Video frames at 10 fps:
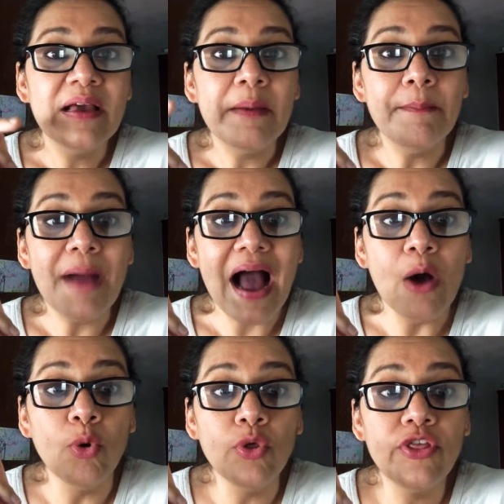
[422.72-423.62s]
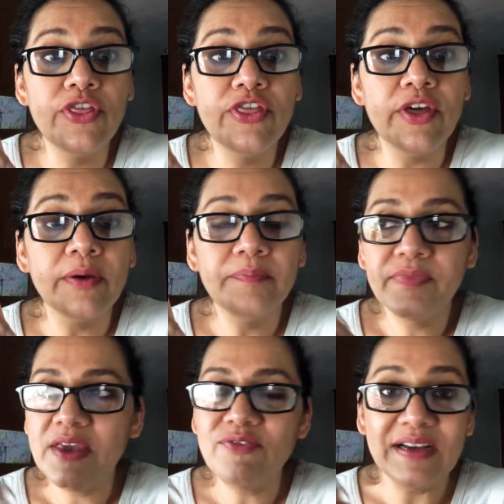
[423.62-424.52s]
Mouth.
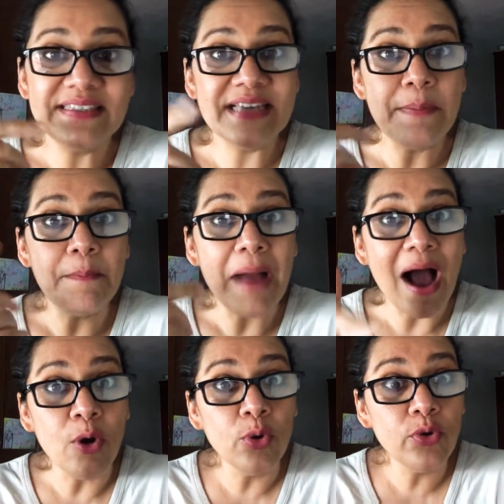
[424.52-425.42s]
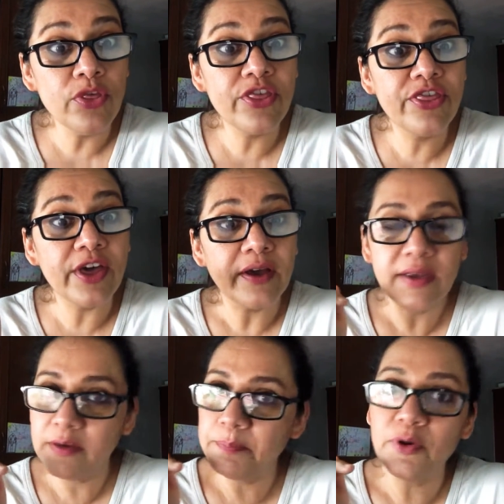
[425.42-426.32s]
If I say mouth
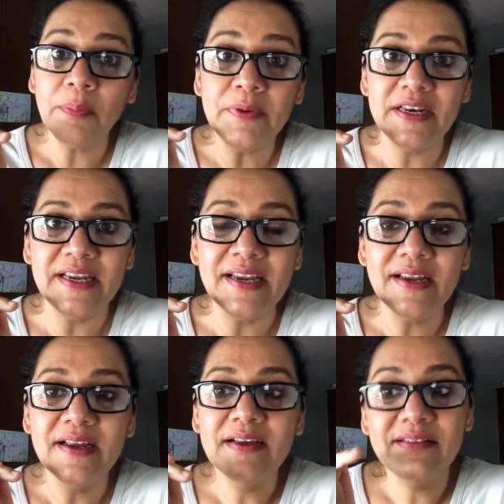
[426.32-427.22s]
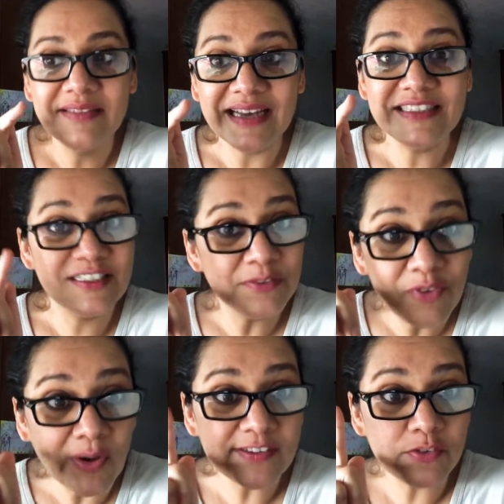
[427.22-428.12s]
it properly, that's the
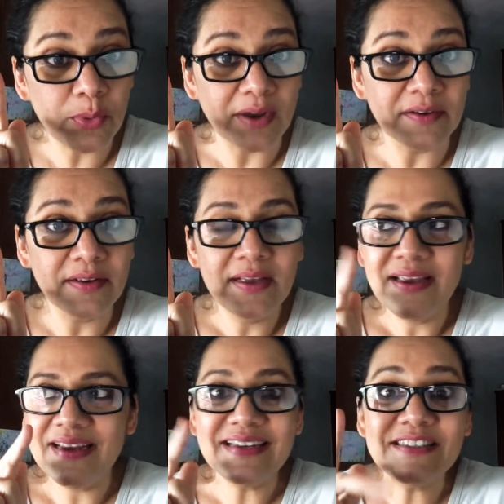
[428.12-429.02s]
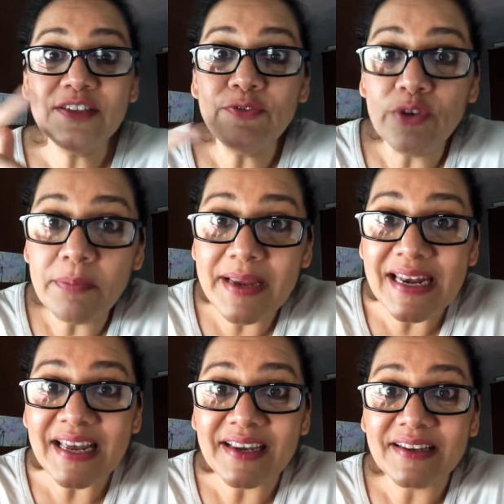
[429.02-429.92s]
voiced one. It has a different
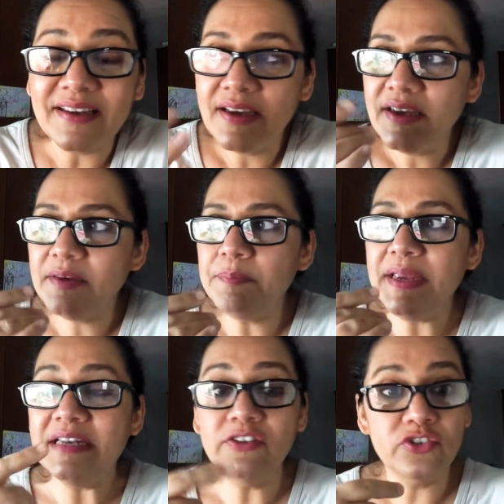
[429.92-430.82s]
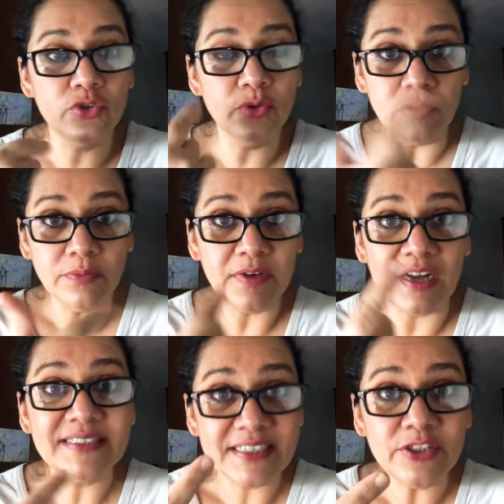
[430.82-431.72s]
meaning. It means to
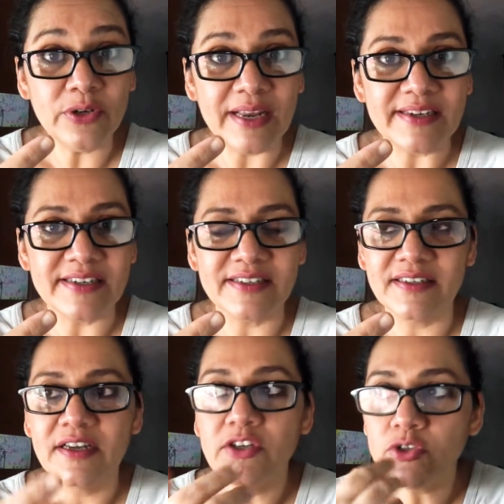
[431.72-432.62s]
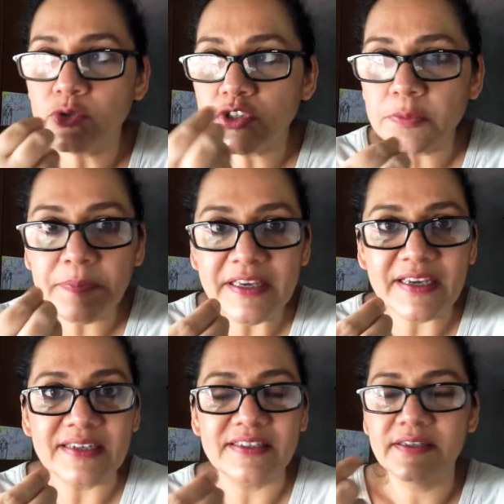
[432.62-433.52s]
articulate it, to speak
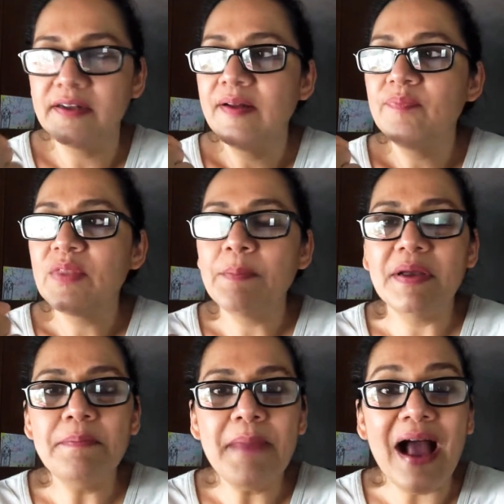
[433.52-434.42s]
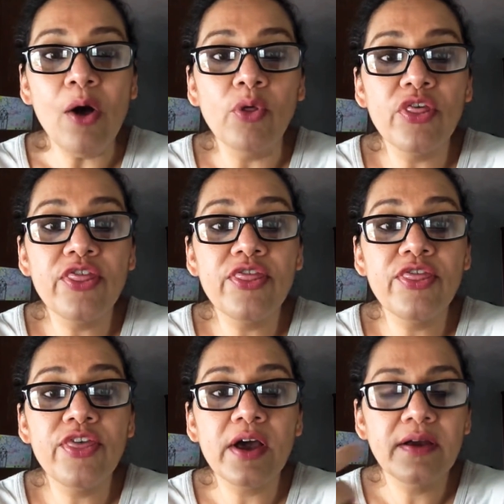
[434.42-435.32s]
it. But
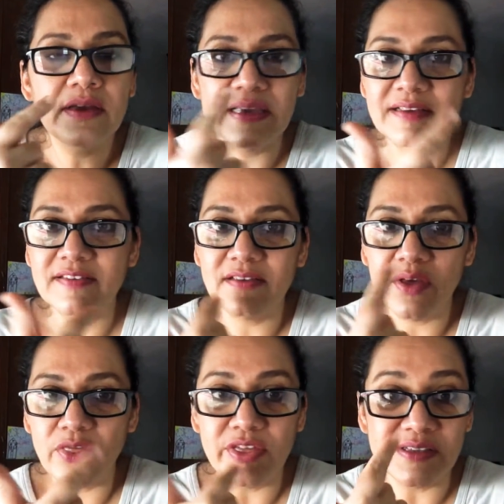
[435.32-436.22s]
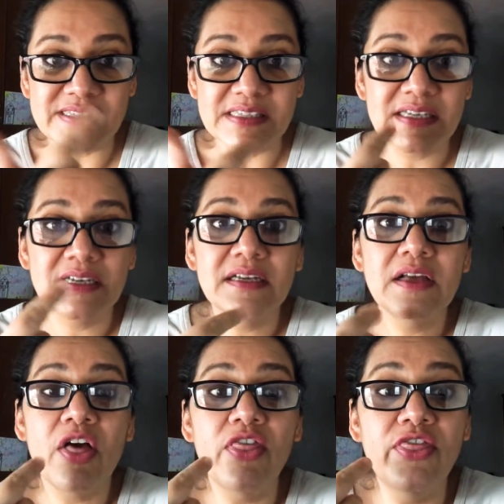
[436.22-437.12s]
mouth is this.
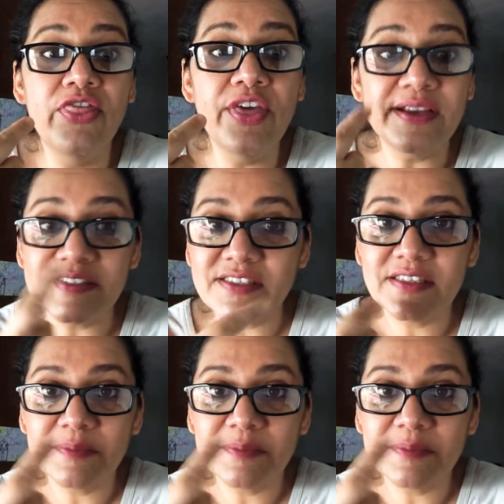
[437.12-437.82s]
This.